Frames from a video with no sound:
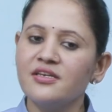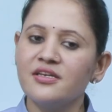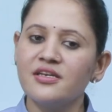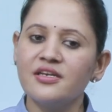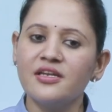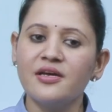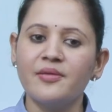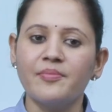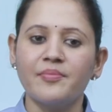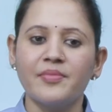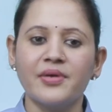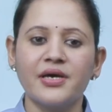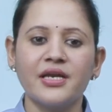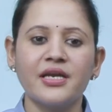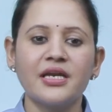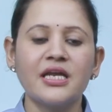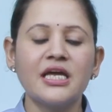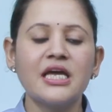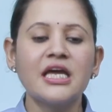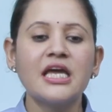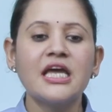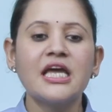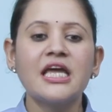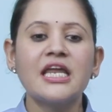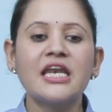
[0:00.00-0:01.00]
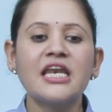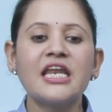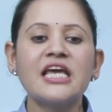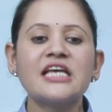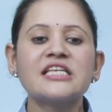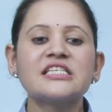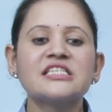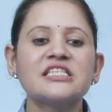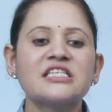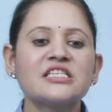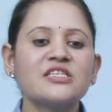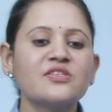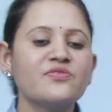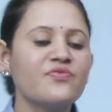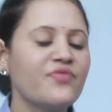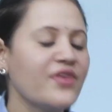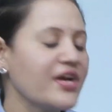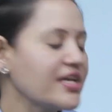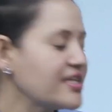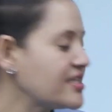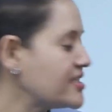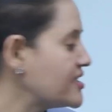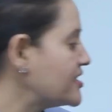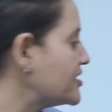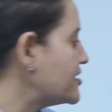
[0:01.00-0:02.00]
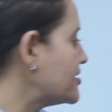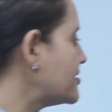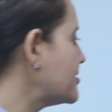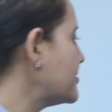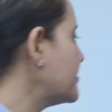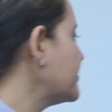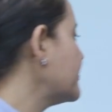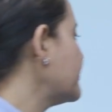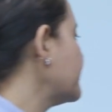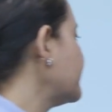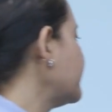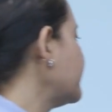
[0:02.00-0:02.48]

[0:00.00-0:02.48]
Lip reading: number. Next is factors.